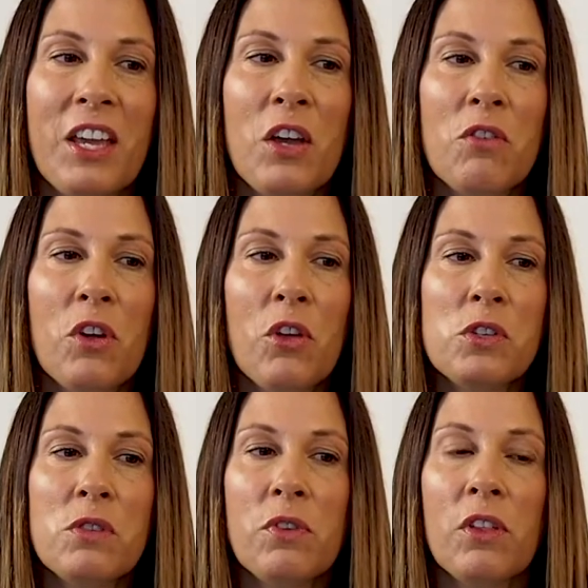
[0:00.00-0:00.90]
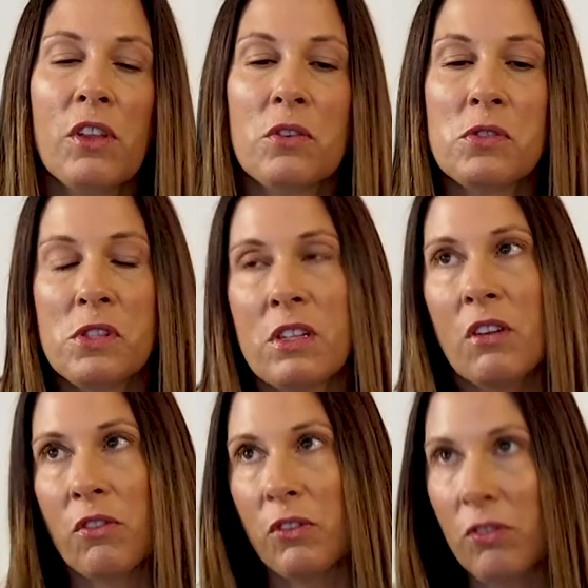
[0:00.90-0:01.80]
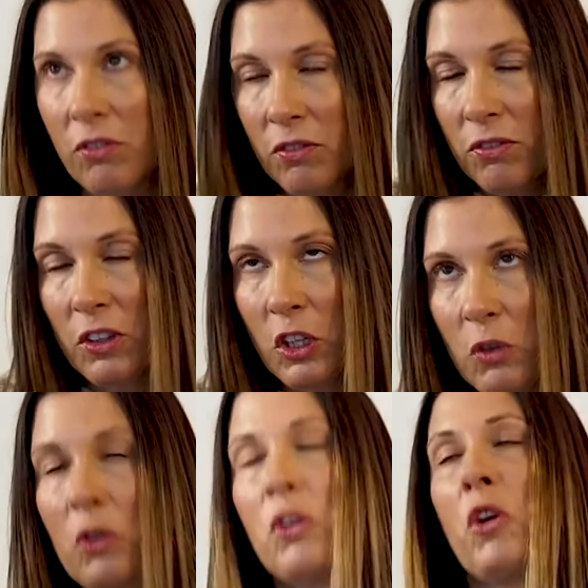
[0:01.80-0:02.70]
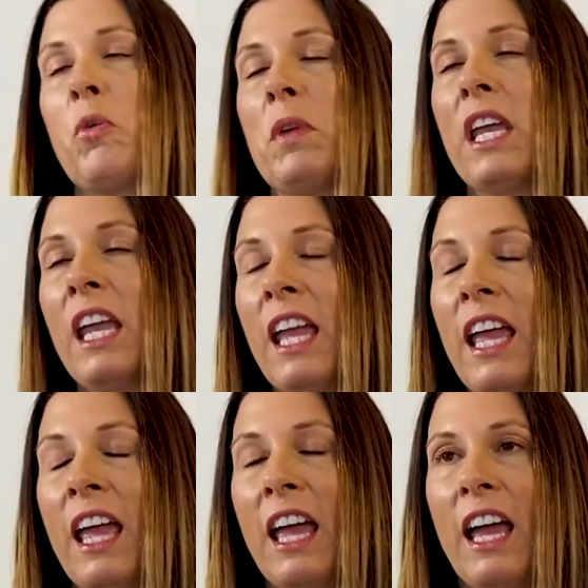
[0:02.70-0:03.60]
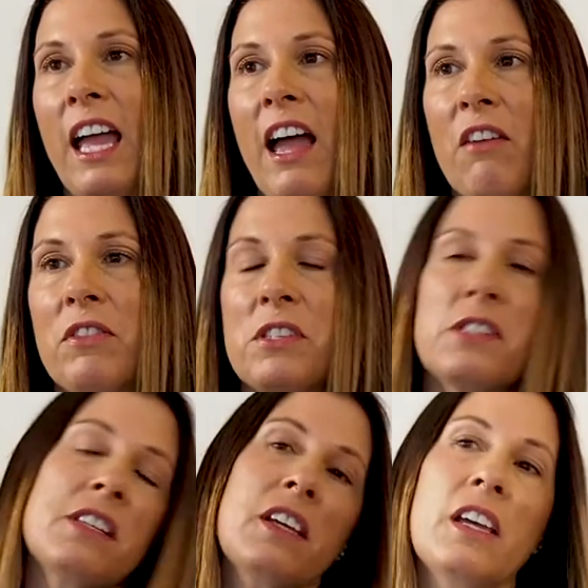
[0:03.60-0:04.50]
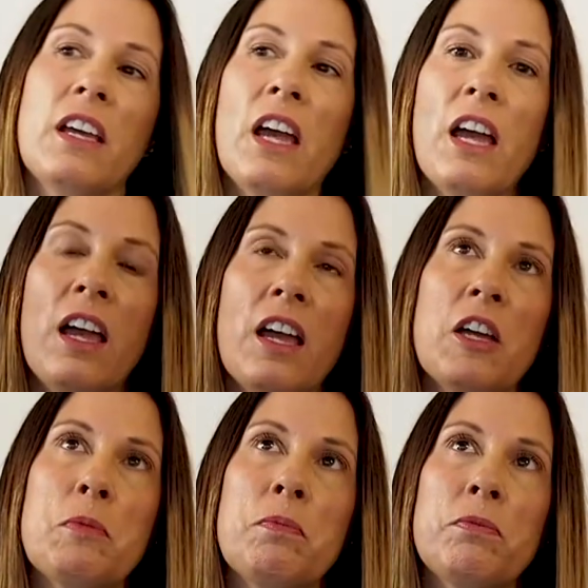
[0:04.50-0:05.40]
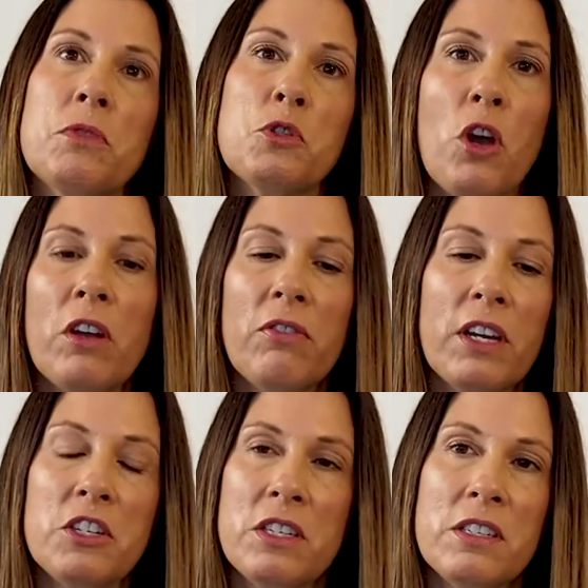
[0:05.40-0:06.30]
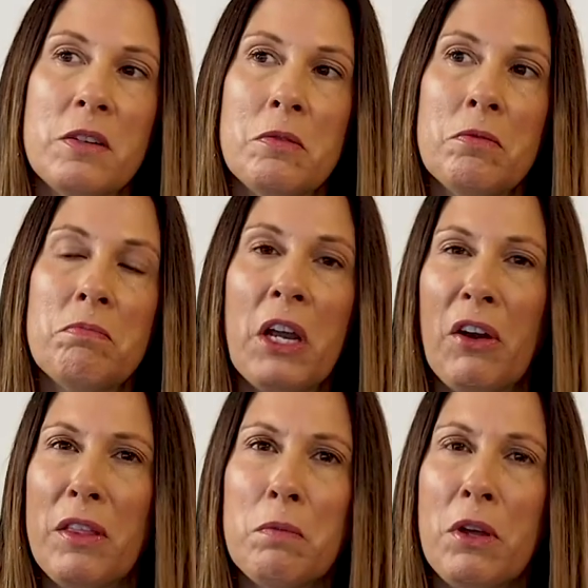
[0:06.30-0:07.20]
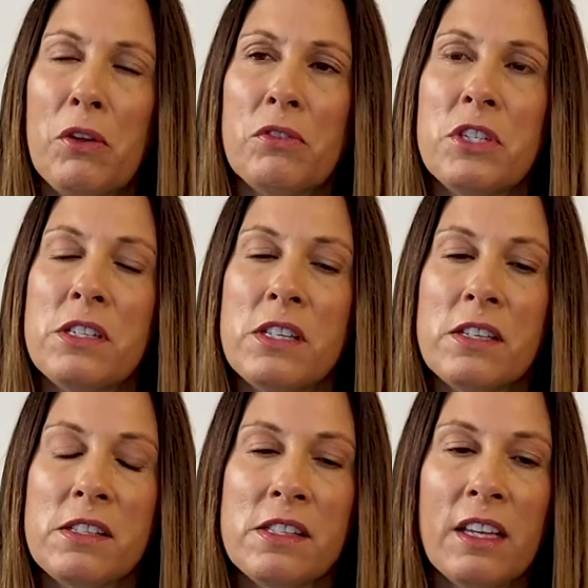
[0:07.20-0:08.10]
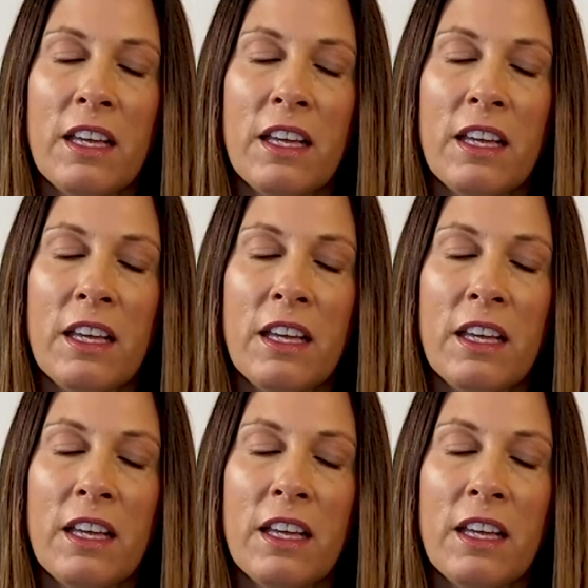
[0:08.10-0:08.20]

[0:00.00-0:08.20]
For those of you who know me, I have this strong affection to Mary, the mother of Jesus.